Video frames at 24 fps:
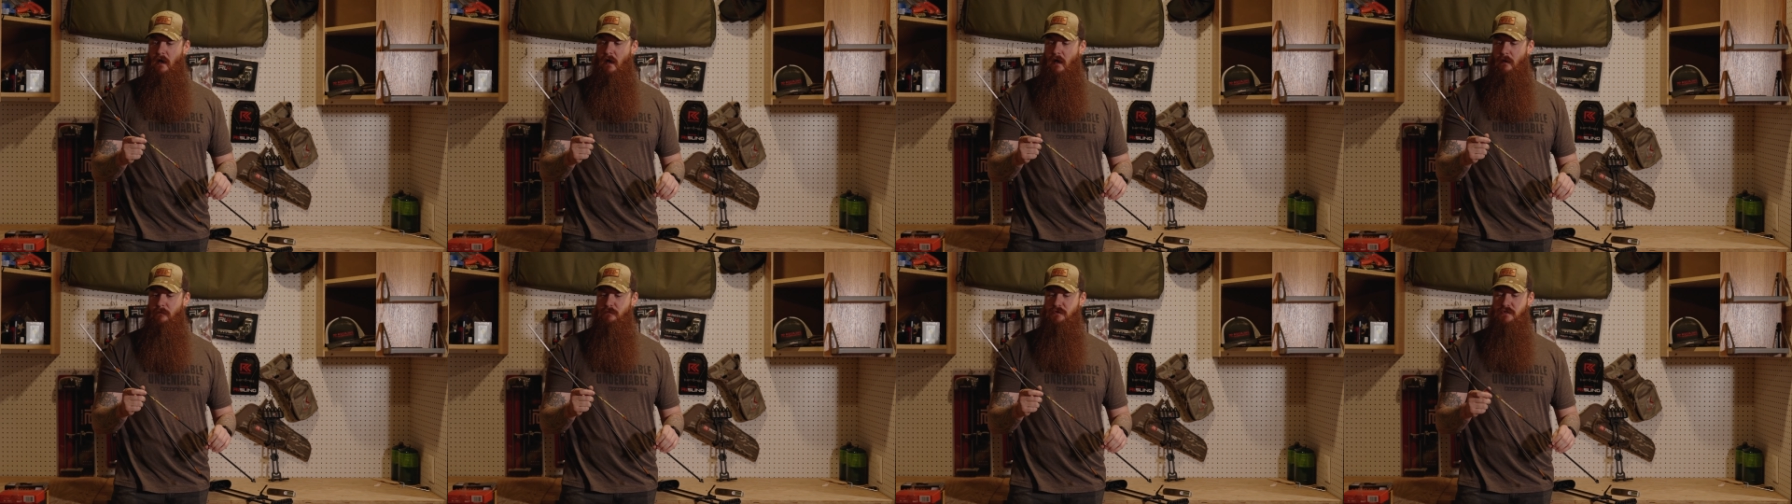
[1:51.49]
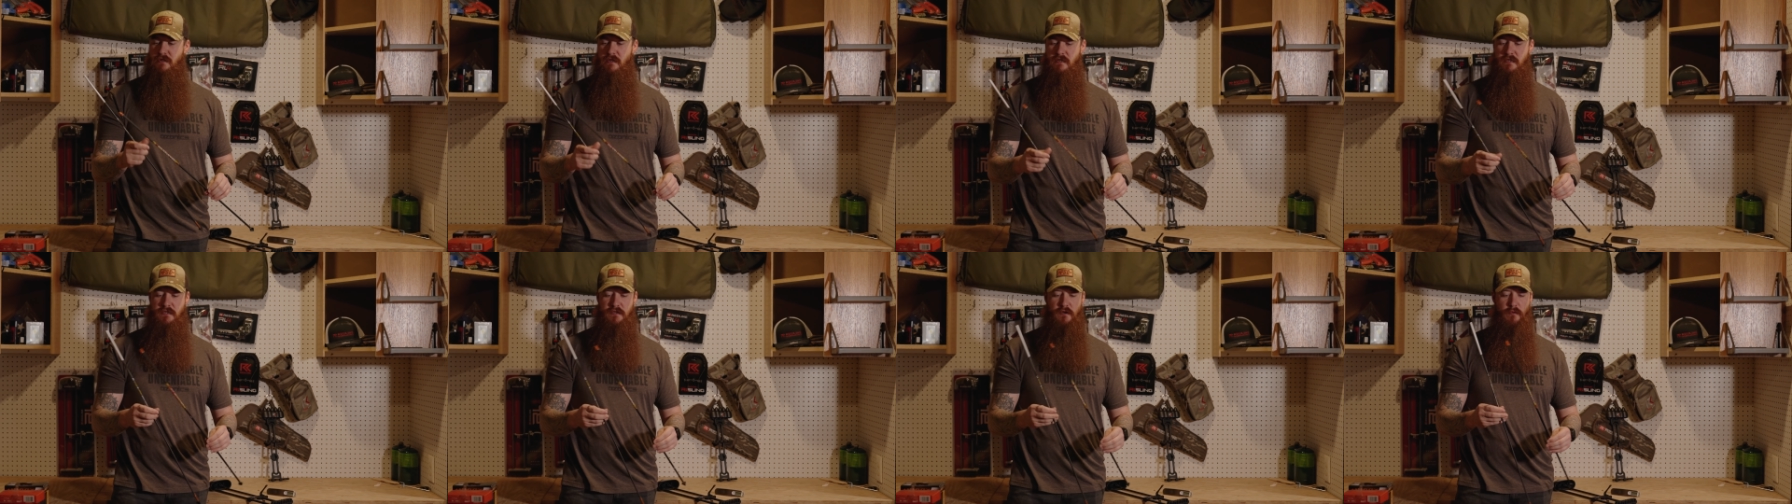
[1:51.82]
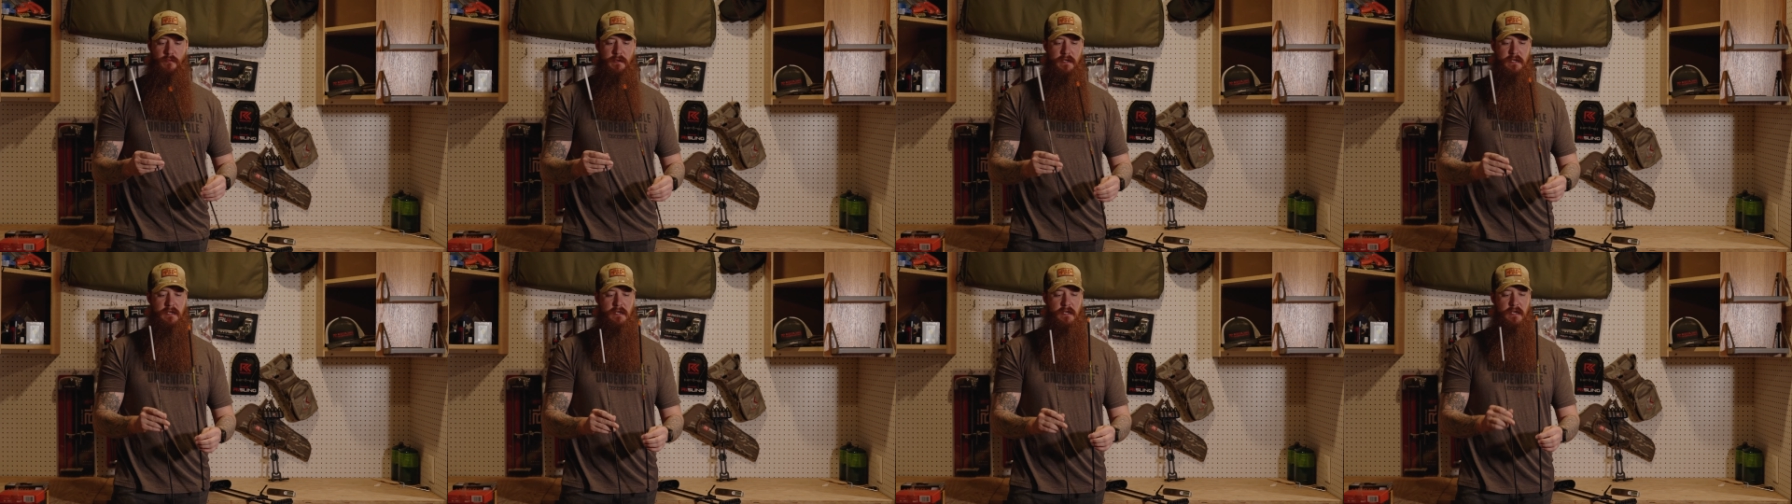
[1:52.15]
just so
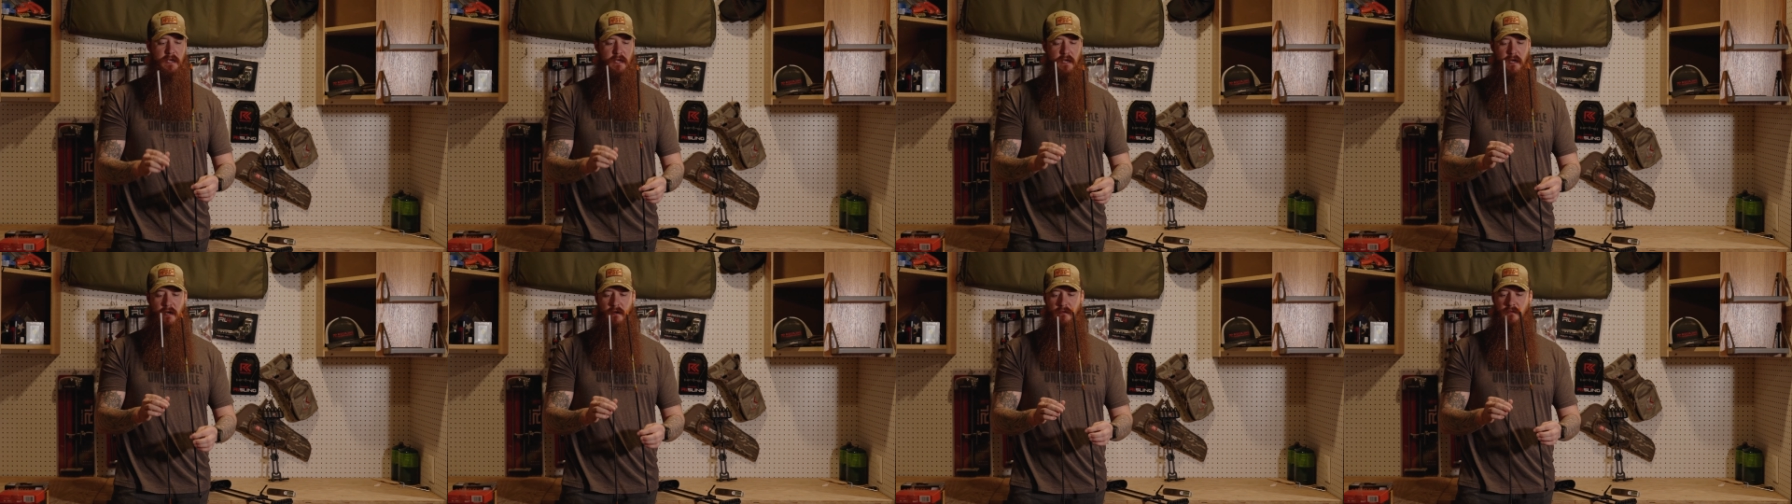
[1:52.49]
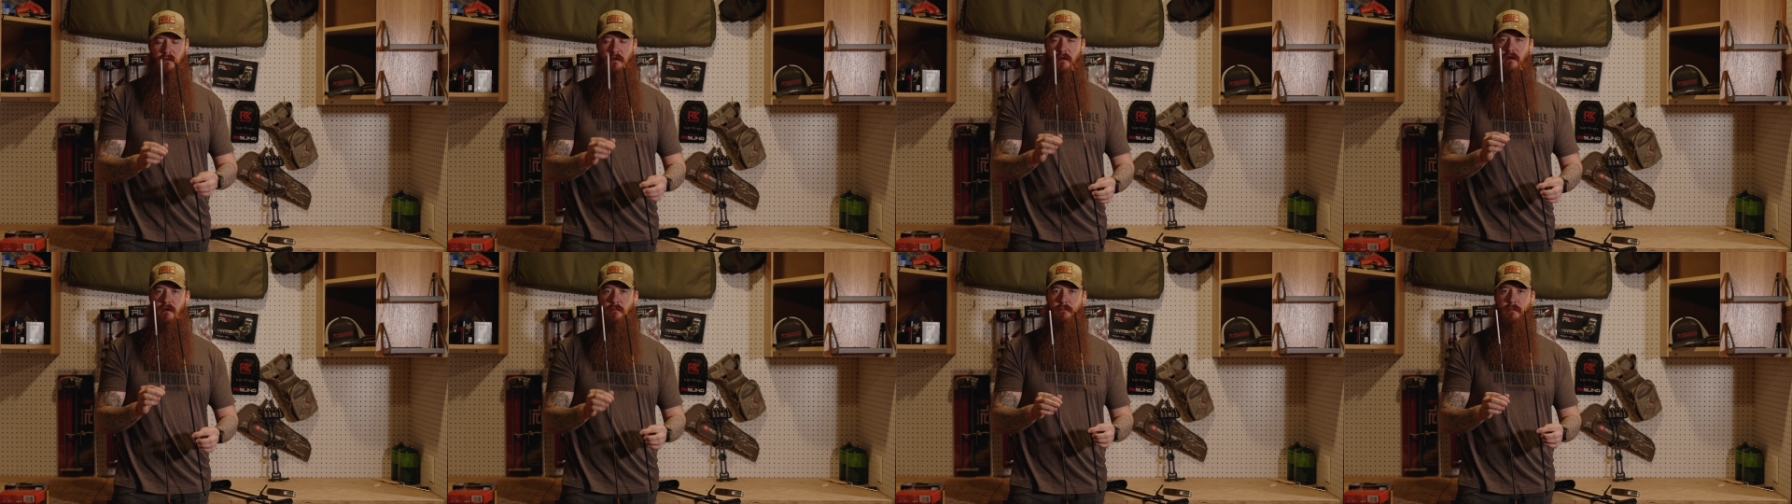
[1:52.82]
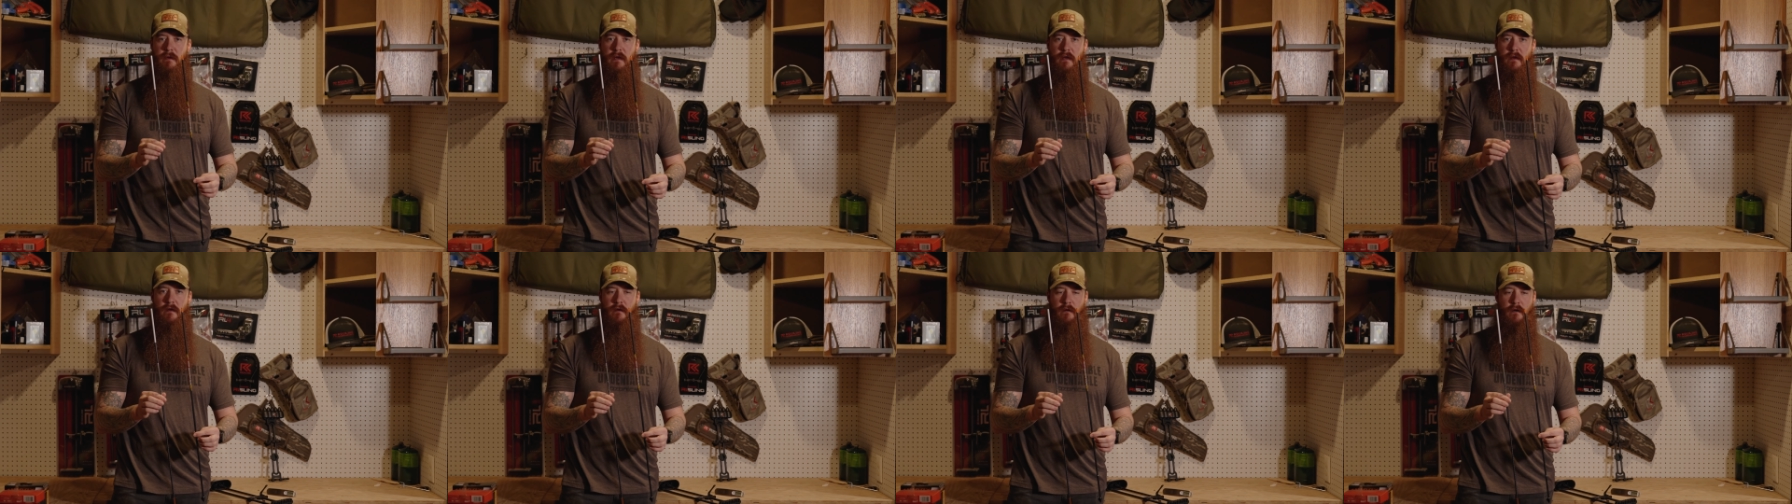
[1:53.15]
we can get a little
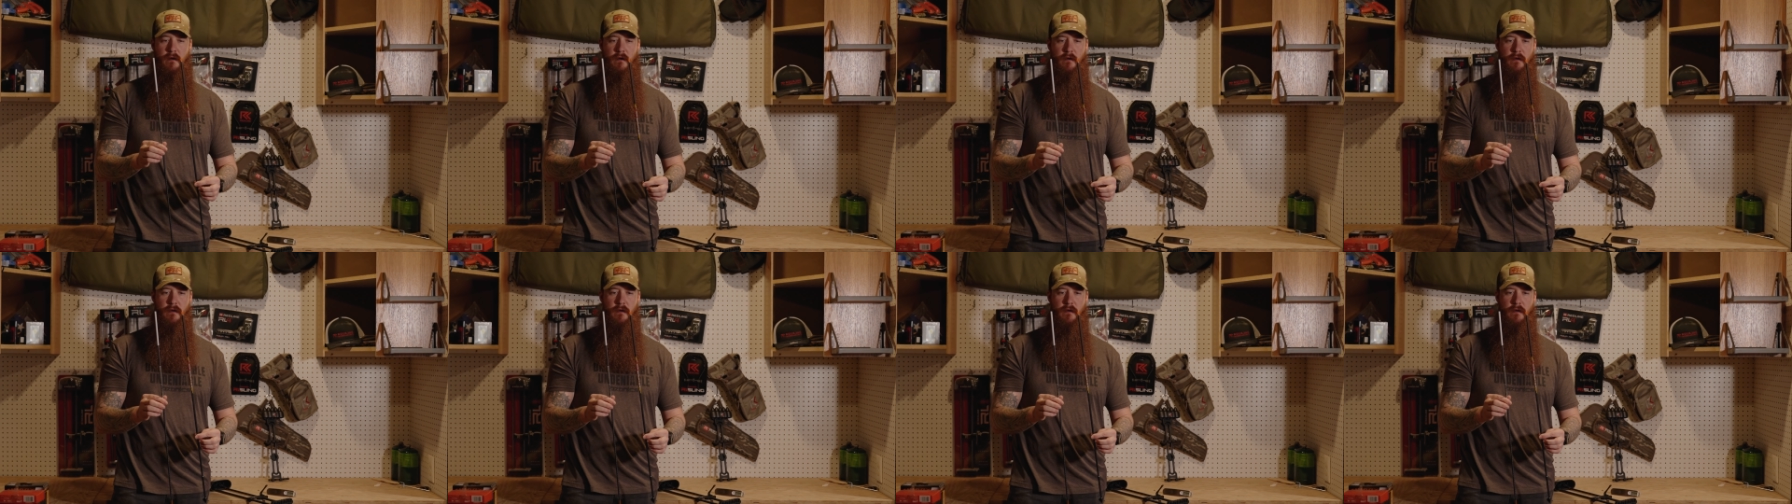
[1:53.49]
bit,